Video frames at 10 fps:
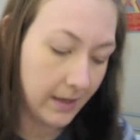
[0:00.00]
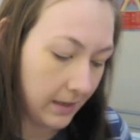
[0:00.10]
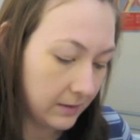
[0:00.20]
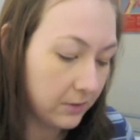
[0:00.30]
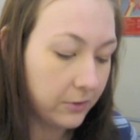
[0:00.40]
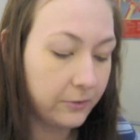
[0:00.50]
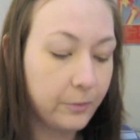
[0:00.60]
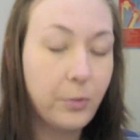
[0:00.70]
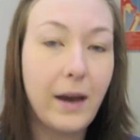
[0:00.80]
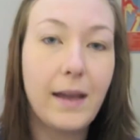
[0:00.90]
any sort of
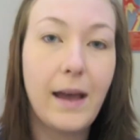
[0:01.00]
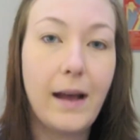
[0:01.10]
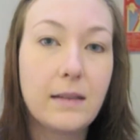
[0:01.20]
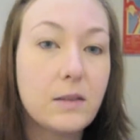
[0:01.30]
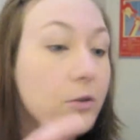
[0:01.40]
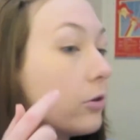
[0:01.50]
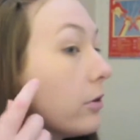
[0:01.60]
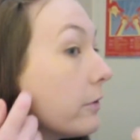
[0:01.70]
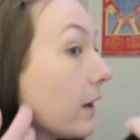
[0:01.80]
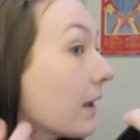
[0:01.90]
breakouts, or
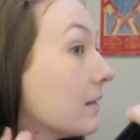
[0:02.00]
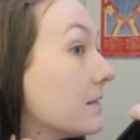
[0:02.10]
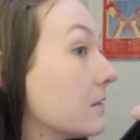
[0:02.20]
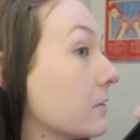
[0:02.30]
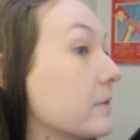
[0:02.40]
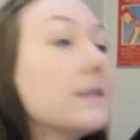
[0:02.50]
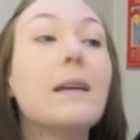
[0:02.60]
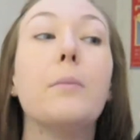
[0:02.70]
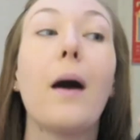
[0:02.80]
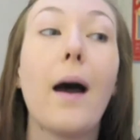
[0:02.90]
if I can sort of
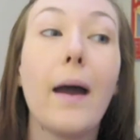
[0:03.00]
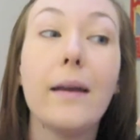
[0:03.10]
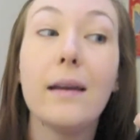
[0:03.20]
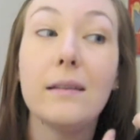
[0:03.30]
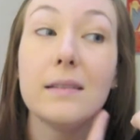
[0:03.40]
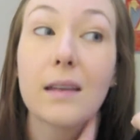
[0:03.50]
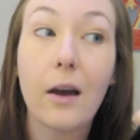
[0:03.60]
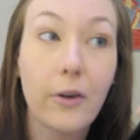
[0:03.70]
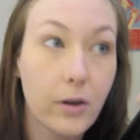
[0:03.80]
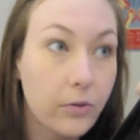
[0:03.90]
see any
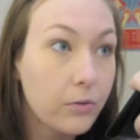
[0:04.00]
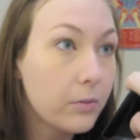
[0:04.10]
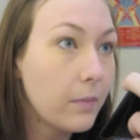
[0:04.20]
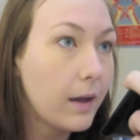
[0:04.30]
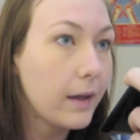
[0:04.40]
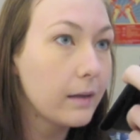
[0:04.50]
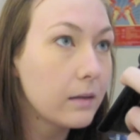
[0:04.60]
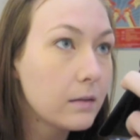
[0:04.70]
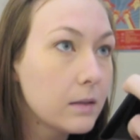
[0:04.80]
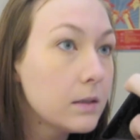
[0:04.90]
scarring through my
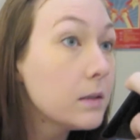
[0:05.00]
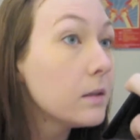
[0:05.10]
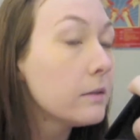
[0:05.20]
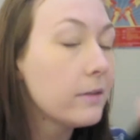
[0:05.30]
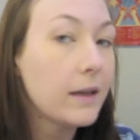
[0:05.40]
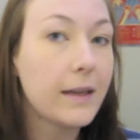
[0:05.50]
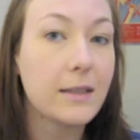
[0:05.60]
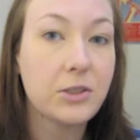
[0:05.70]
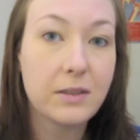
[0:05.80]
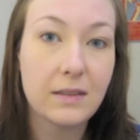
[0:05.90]

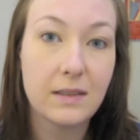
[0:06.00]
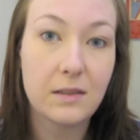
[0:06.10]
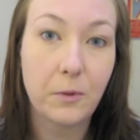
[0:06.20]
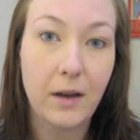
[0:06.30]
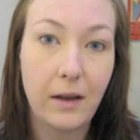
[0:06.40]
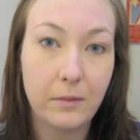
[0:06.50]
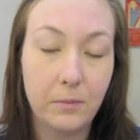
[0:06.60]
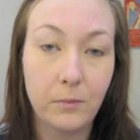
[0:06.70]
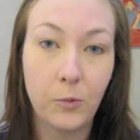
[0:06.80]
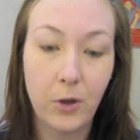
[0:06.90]
foundation, this is when I
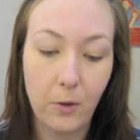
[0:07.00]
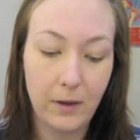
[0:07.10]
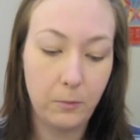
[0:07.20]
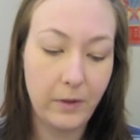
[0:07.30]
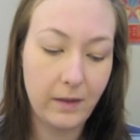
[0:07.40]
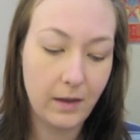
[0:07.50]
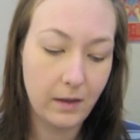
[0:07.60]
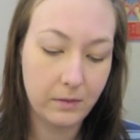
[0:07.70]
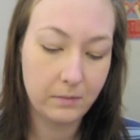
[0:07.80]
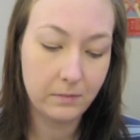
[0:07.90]
will go in with
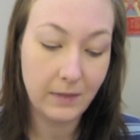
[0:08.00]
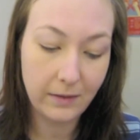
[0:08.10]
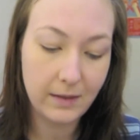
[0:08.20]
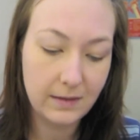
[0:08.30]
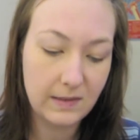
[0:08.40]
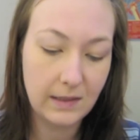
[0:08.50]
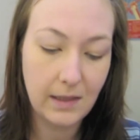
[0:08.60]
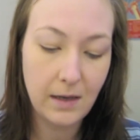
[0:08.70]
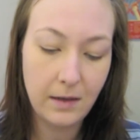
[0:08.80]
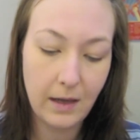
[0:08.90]
another
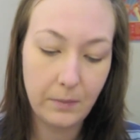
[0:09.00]
concealer.